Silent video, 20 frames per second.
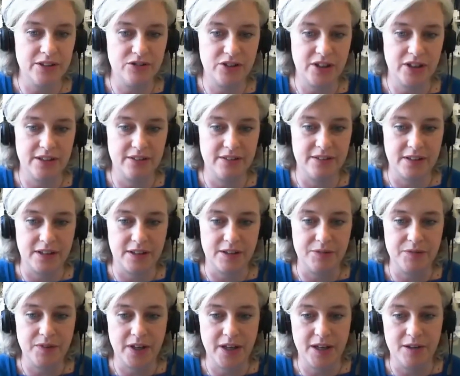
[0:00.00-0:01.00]
agenda
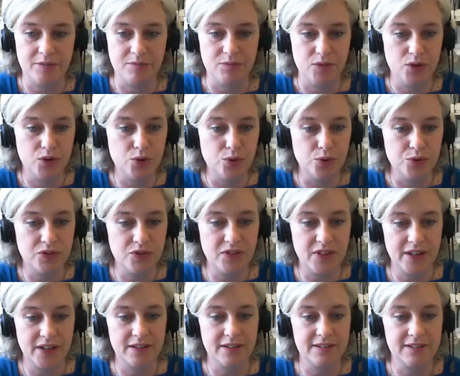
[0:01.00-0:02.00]
um, notes
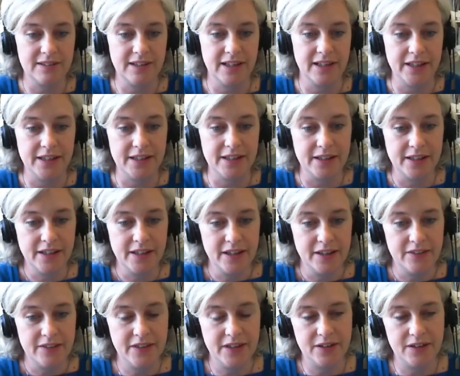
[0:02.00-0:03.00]
things like
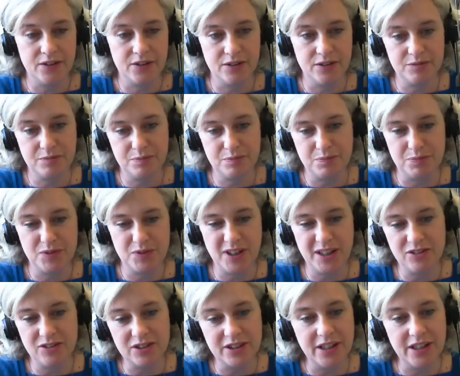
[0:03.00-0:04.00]
their
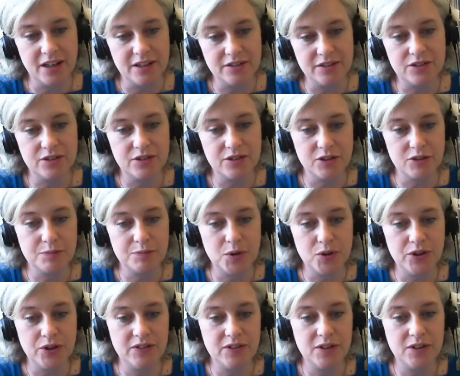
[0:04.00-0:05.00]
potentially
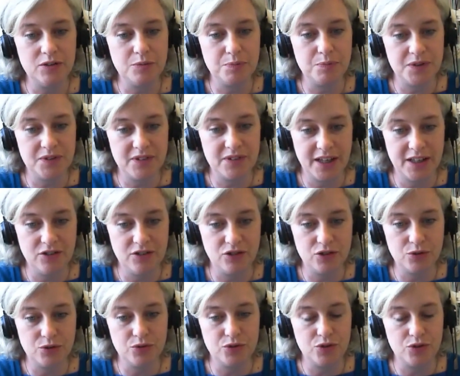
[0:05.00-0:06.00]
underexploited
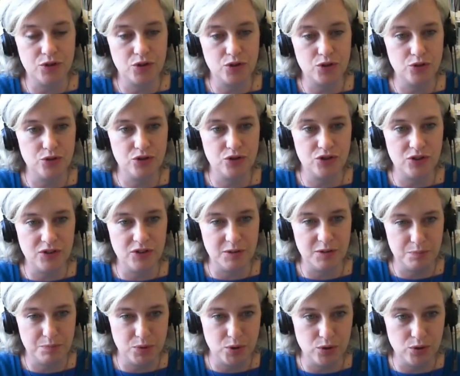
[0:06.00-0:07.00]
potential to cushion the
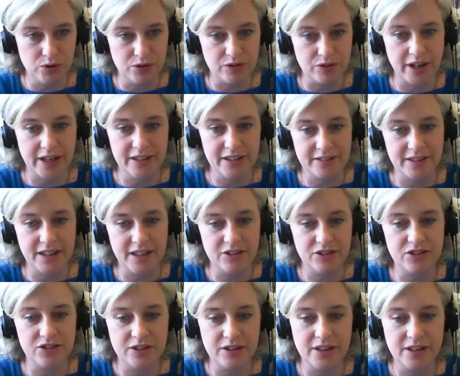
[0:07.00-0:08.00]

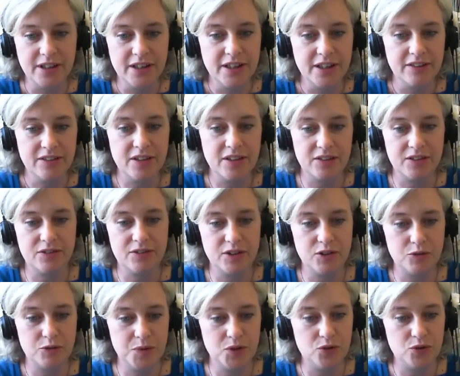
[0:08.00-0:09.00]
polarisation that there
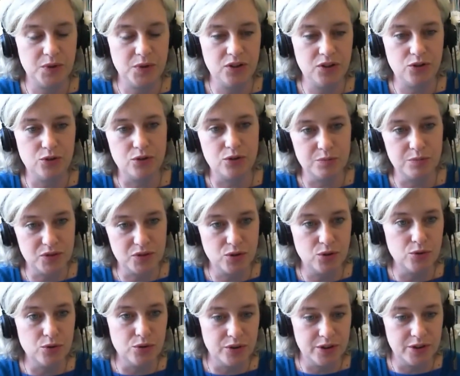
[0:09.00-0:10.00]
is between Europe's
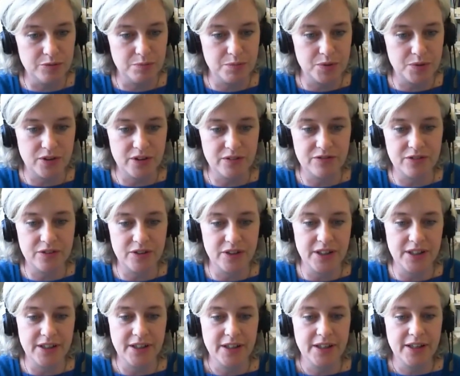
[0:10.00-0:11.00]
core and
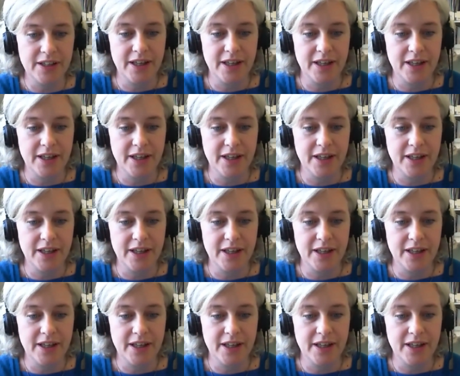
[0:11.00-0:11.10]
periphery.